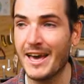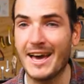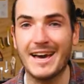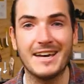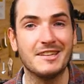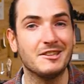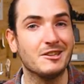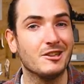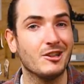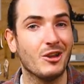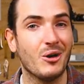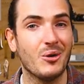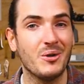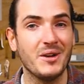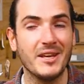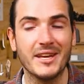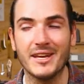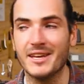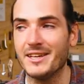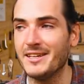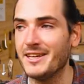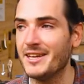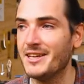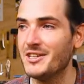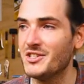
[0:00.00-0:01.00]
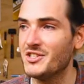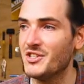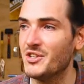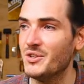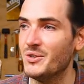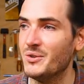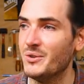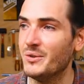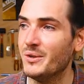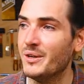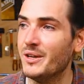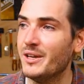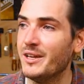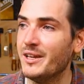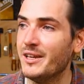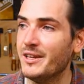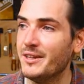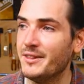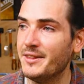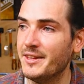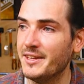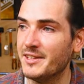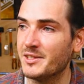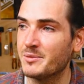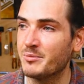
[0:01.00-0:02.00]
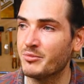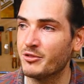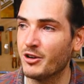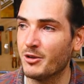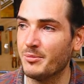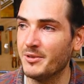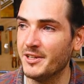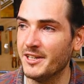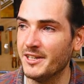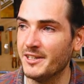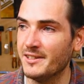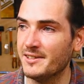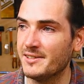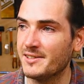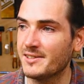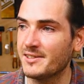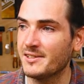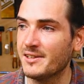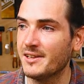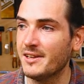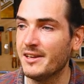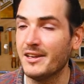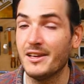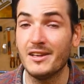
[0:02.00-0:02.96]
and loading it into these properties.